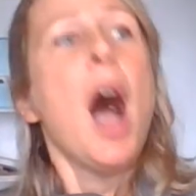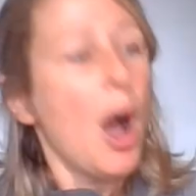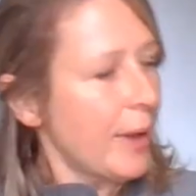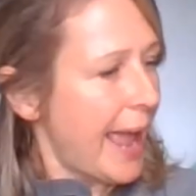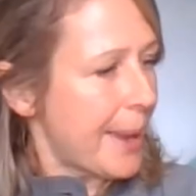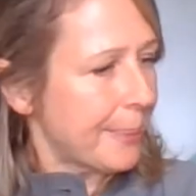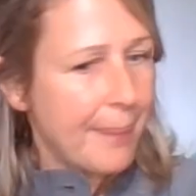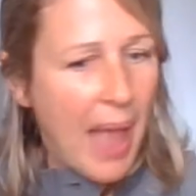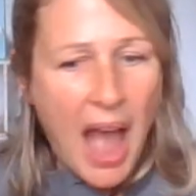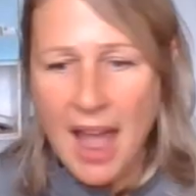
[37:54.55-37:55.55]
Okay,
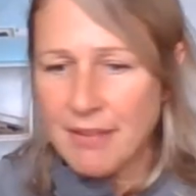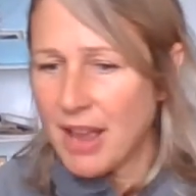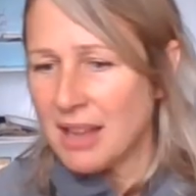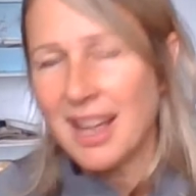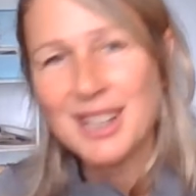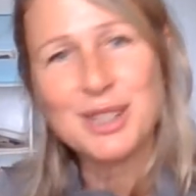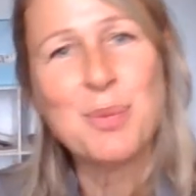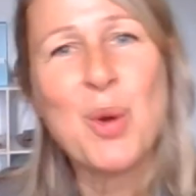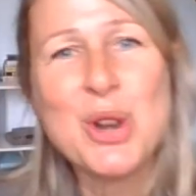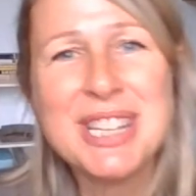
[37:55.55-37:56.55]
I've got lots
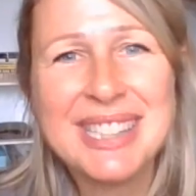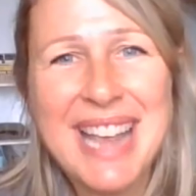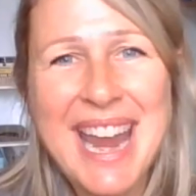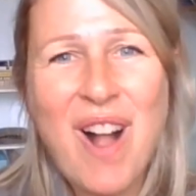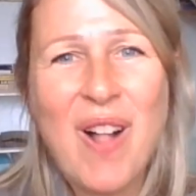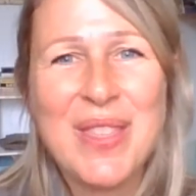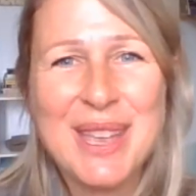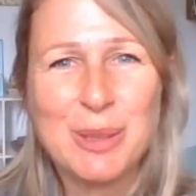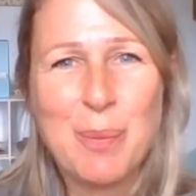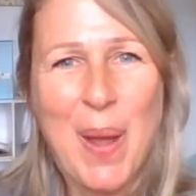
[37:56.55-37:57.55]
more to say on
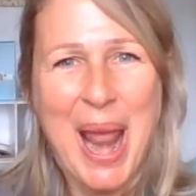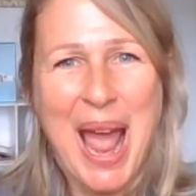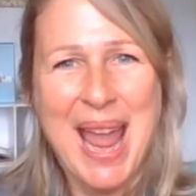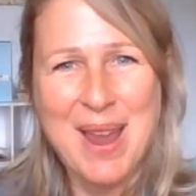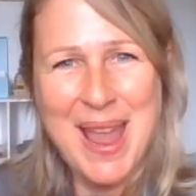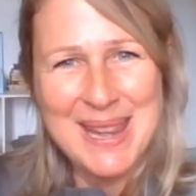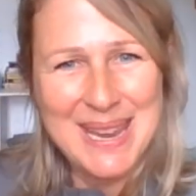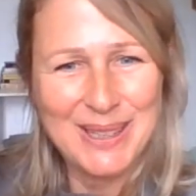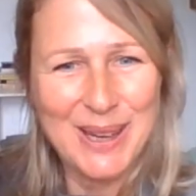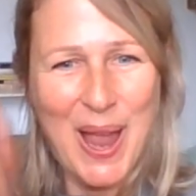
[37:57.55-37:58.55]
this, but I
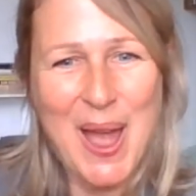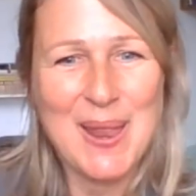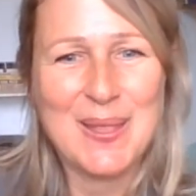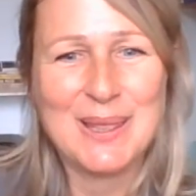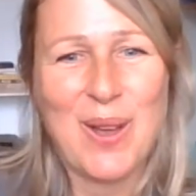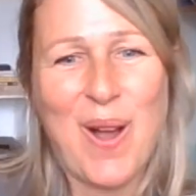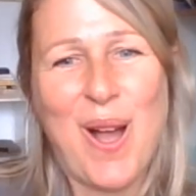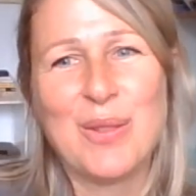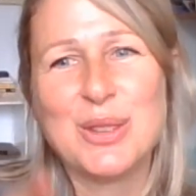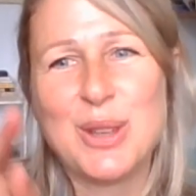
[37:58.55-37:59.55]
need to cut this
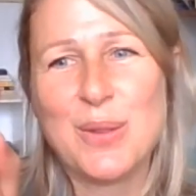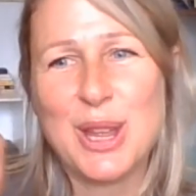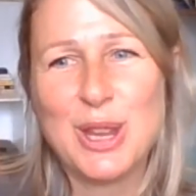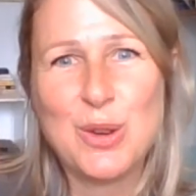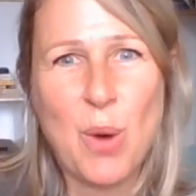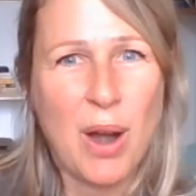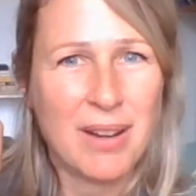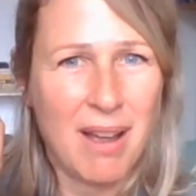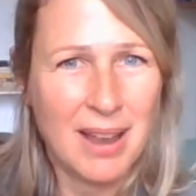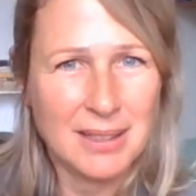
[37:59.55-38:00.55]
off so that you are
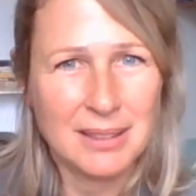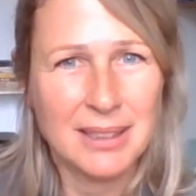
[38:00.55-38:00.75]
not